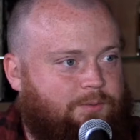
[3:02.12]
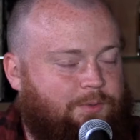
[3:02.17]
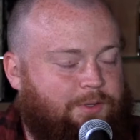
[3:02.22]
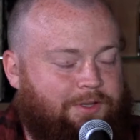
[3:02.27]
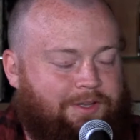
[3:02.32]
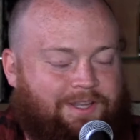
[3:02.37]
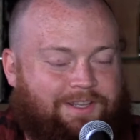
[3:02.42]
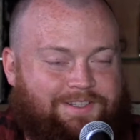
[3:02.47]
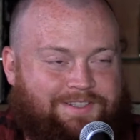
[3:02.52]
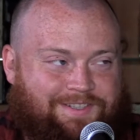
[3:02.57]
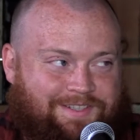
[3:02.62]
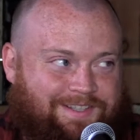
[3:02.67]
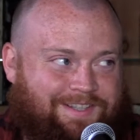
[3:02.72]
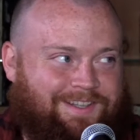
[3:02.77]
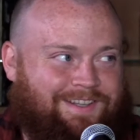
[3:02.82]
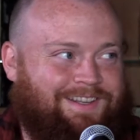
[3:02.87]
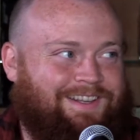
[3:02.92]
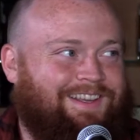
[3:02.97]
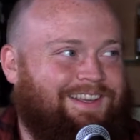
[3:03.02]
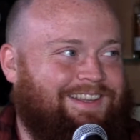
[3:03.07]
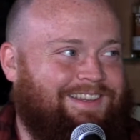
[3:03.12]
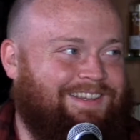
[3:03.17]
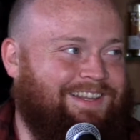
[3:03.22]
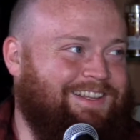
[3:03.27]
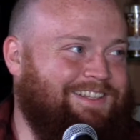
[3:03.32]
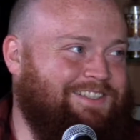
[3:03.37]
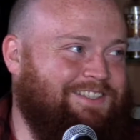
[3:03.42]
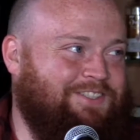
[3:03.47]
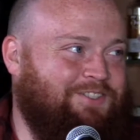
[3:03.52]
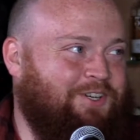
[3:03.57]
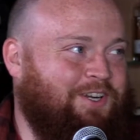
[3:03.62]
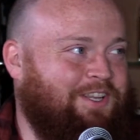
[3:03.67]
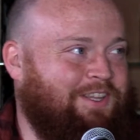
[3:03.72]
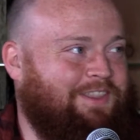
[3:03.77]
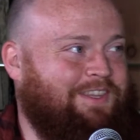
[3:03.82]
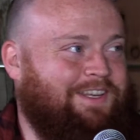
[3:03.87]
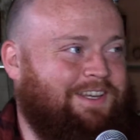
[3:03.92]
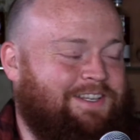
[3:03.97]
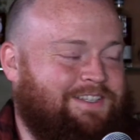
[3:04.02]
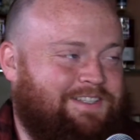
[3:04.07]
Well, that's the tricky
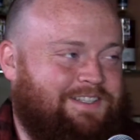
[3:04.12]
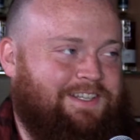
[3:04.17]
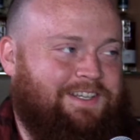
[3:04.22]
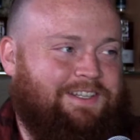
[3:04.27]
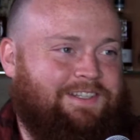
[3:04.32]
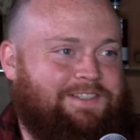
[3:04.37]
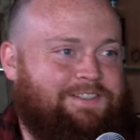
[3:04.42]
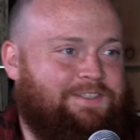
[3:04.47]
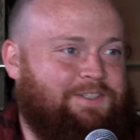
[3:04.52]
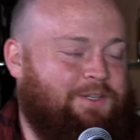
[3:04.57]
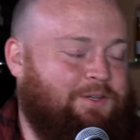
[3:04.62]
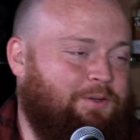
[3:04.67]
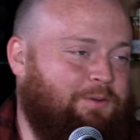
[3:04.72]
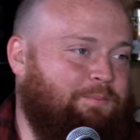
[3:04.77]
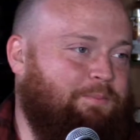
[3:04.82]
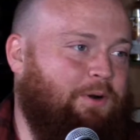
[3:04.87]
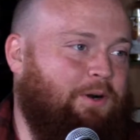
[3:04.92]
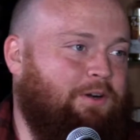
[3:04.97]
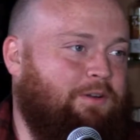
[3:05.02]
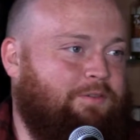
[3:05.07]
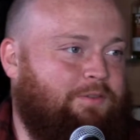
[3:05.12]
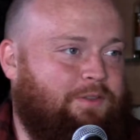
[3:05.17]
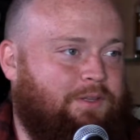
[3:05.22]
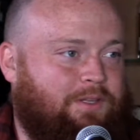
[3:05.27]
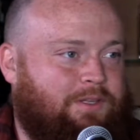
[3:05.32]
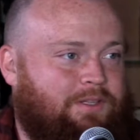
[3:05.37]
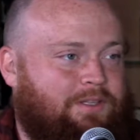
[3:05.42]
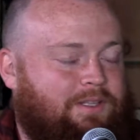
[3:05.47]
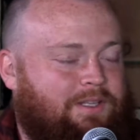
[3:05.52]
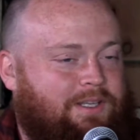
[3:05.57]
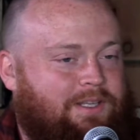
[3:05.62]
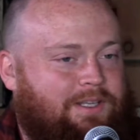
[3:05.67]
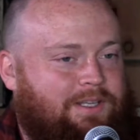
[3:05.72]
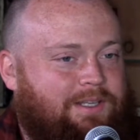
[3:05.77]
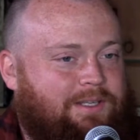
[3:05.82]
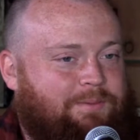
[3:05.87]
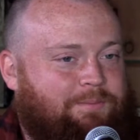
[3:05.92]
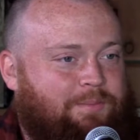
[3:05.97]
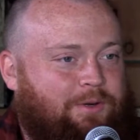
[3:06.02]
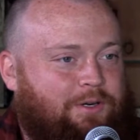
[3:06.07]
thing, isn't it? So part of the
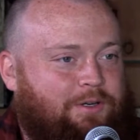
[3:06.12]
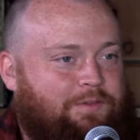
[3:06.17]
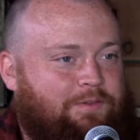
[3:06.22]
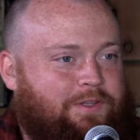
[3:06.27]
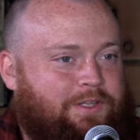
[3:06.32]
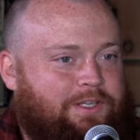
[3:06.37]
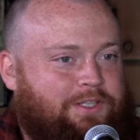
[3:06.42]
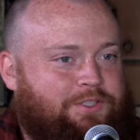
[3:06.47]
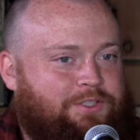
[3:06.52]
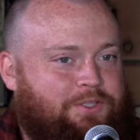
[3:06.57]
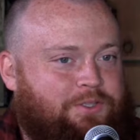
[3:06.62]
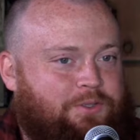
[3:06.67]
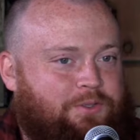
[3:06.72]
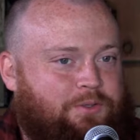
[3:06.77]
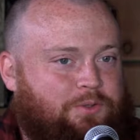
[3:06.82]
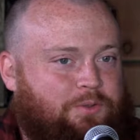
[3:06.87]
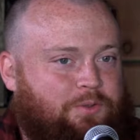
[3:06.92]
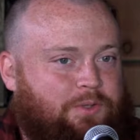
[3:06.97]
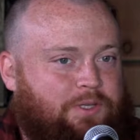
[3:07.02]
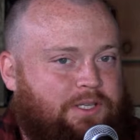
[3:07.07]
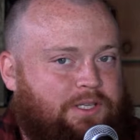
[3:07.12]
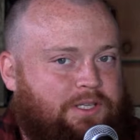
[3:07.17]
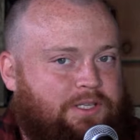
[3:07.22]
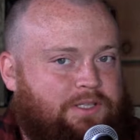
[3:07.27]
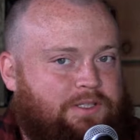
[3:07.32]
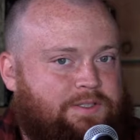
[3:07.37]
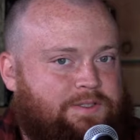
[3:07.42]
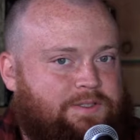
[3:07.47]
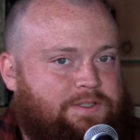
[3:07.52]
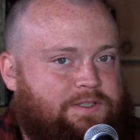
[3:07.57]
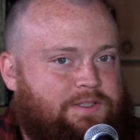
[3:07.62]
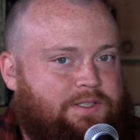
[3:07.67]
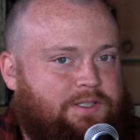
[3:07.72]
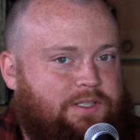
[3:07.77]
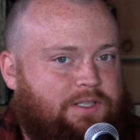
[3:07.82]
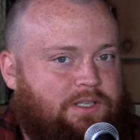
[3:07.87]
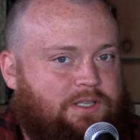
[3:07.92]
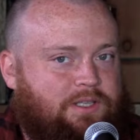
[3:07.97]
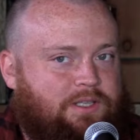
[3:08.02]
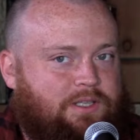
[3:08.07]
issue is
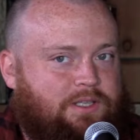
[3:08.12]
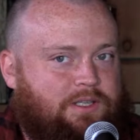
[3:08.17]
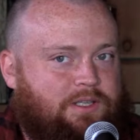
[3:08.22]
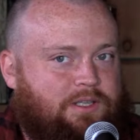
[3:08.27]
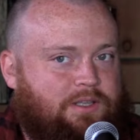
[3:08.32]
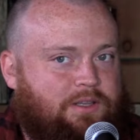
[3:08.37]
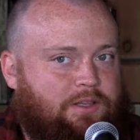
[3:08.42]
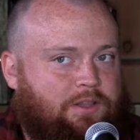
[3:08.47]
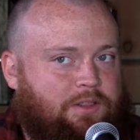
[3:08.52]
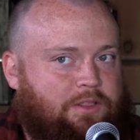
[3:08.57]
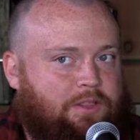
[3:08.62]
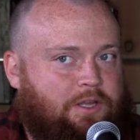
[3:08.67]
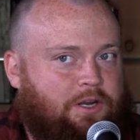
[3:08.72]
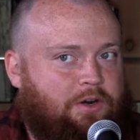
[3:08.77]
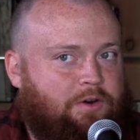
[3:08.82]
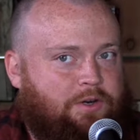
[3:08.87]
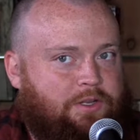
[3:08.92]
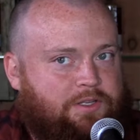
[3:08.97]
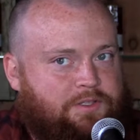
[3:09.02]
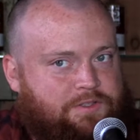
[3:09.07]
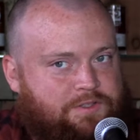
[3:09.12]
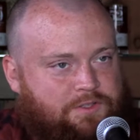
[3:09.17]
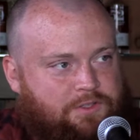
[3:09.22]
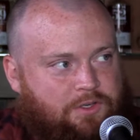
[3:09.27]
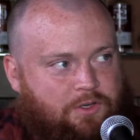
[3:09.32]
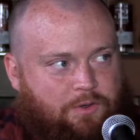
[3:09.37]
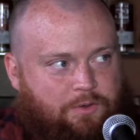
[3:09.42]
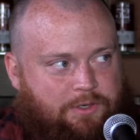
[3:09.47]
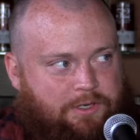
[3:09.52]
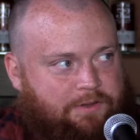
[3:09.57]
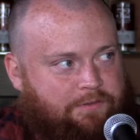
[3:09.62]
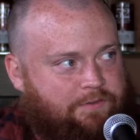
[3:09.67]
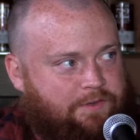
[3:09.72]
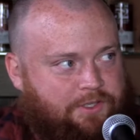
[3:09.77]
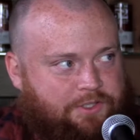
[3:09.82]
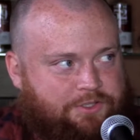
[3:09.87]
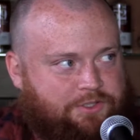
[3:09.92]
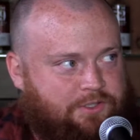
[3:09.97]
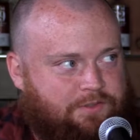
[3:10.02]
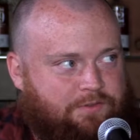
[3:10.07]
there is no
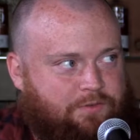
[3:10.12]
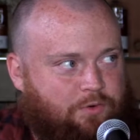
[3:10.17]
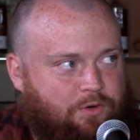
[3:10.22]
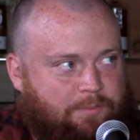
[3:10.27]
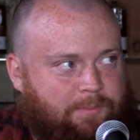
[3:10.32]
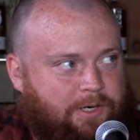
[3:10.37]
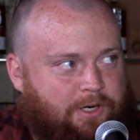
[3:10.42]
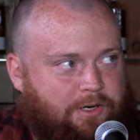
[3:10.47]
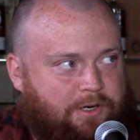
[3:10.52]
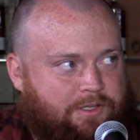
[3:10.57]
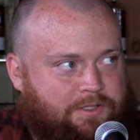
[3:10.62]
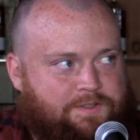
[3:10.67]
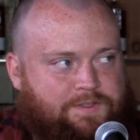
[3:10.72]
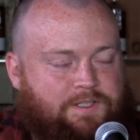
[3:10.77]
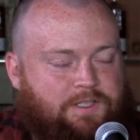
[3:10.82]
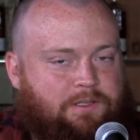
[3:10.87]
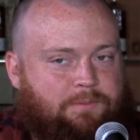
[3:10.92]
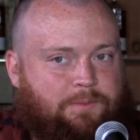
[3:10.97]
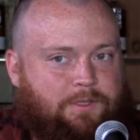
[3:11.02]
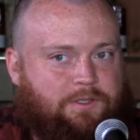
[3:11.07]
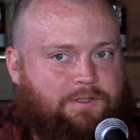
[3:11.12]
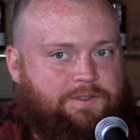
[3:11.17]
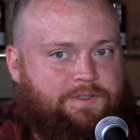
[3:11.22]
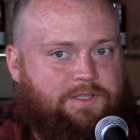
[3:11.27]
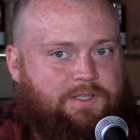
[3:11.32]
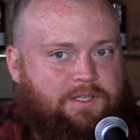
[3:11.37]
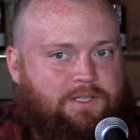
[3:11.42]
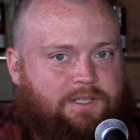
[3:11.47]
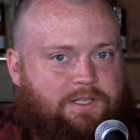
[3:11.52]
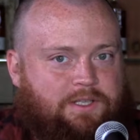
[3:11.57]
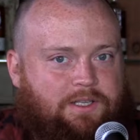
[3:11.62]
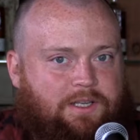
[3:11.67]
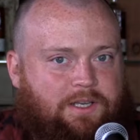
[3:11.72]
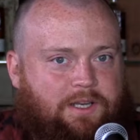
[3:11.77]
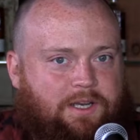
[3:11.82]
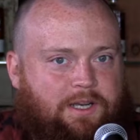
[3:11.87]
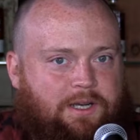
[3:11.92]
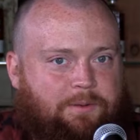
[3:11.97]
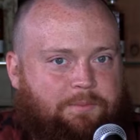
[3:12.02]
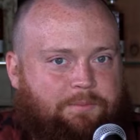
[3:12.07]
definition for American single malt.
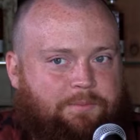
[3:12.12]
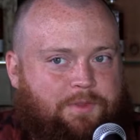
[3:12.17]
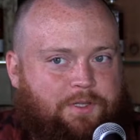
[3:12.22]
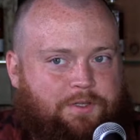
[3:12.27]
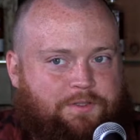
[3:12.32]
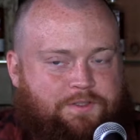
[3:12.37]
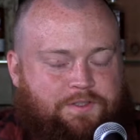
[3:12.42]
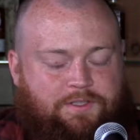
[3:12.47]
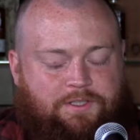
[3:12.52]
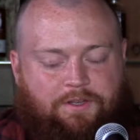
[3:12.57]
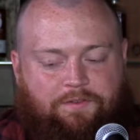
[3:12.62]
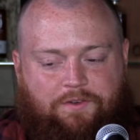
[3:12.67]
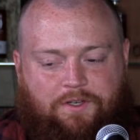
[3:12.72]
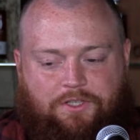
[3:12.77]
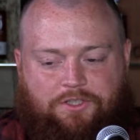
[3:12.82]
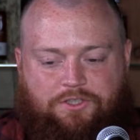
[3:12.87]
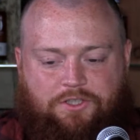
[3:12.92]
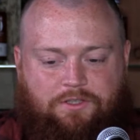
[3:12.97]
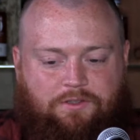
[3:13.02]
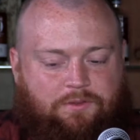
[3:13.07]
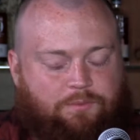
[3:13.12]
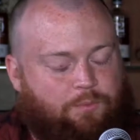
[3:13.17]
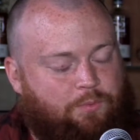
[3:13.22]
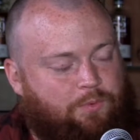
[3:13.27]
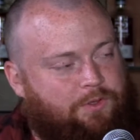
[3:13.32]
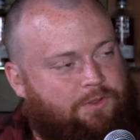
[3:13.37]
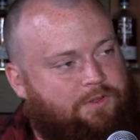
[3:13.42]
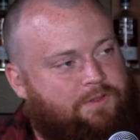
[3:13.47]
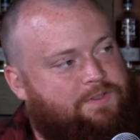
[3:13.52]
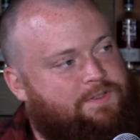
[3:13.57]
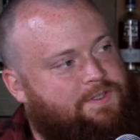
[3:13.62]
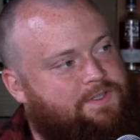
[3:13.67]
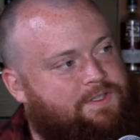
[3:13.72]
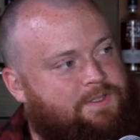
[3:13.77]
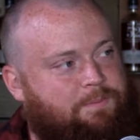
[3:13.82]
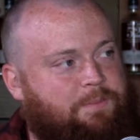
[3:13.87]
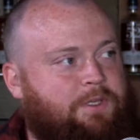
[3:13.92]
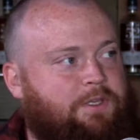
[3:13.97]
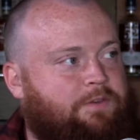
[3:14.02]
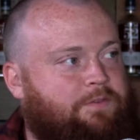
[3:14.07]
There's a definition with the
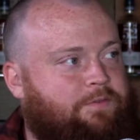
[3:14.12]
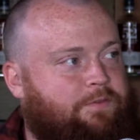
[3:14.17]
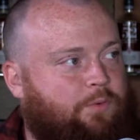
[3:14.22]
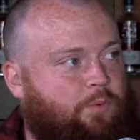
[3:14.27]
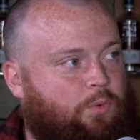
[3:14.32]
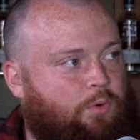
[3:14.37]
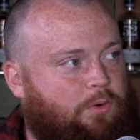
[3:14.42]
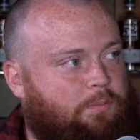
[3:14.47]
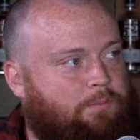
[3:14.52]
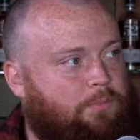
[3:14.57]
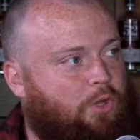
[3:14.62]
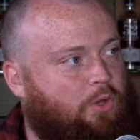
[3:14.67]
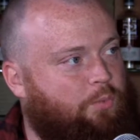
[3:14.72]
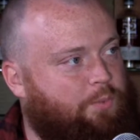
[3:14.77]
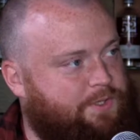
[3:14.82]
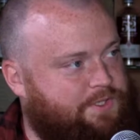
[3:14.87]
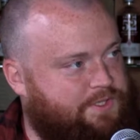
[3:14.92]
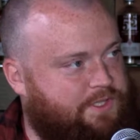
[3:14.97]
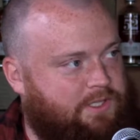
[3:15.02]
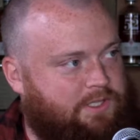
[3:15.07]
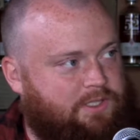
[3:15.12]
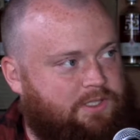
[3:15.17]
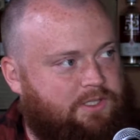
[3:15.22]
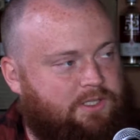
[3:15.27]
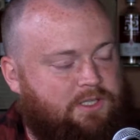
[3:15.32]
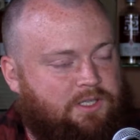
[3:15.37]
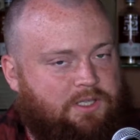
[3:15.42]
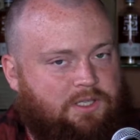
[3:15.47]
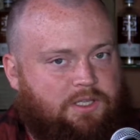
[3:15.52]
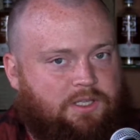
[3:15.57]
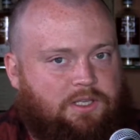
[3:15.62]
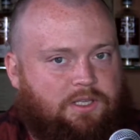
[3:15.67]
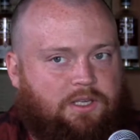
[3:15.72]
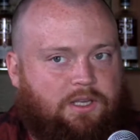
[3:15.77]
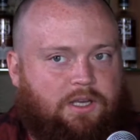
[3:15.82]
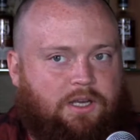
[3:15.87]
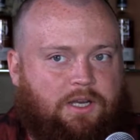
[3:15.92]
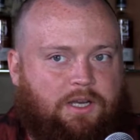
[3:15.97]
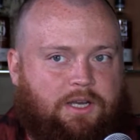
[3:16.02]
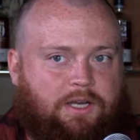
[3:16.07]
TTB for malt whiskey.
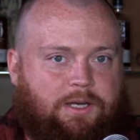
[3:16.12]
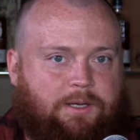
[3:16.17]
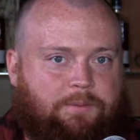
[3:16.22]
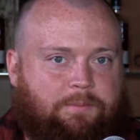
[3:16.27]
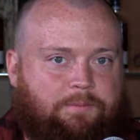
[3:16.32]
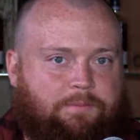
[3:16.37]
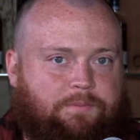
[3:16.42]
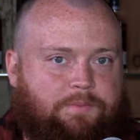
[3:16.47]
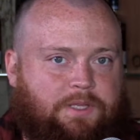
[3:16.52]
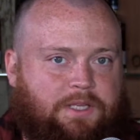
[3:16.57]
Mm-hmm.